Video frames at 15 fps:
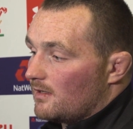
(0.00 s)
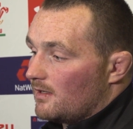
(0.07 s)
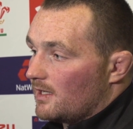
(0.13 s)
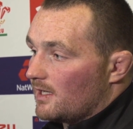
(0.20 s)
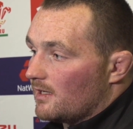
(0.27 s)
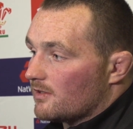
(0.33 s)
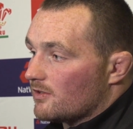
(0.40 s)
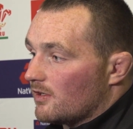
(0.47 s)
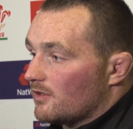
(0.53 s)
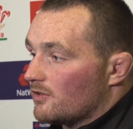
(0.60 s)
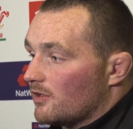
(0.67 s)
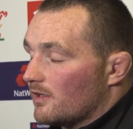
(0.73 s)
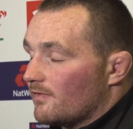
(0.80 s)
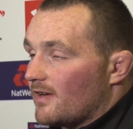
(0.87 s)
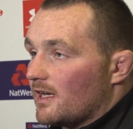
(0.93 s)
England sort of
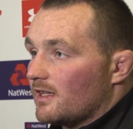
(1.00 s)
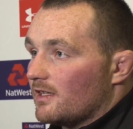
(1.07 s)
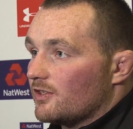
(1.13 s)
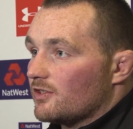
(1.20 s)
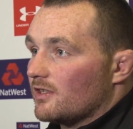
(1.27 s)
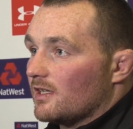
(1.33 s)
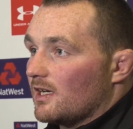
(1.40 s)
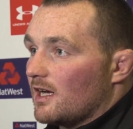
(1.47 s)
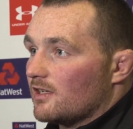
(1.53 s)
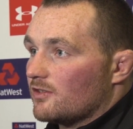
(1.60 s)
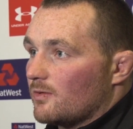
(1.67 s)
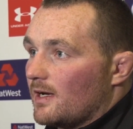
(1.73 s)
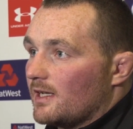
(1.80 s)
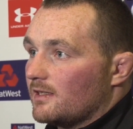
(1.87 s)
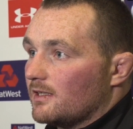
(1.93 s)
took advantage in the last
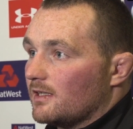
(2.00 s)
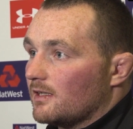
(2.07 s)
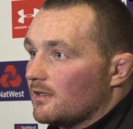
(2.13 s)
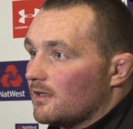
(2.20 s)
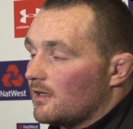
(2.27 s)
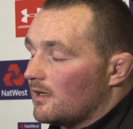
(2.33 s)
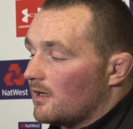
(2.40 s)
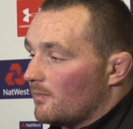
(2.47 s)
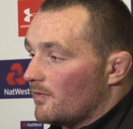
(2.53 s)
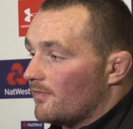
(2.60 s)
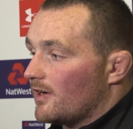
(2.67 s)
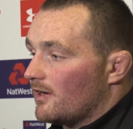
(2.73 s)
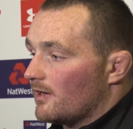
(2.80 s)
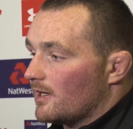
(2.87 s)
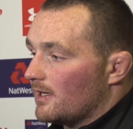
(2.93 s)
20, and were
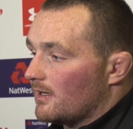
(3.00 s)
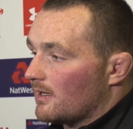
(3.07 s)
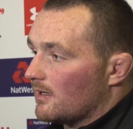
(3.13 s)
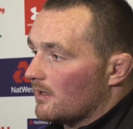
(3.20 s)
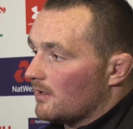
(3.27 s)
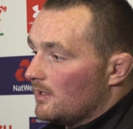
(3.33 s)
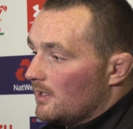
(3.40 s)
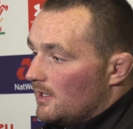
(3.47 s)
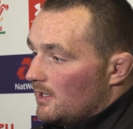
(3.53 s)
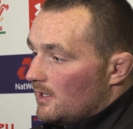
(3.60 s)
very clinical.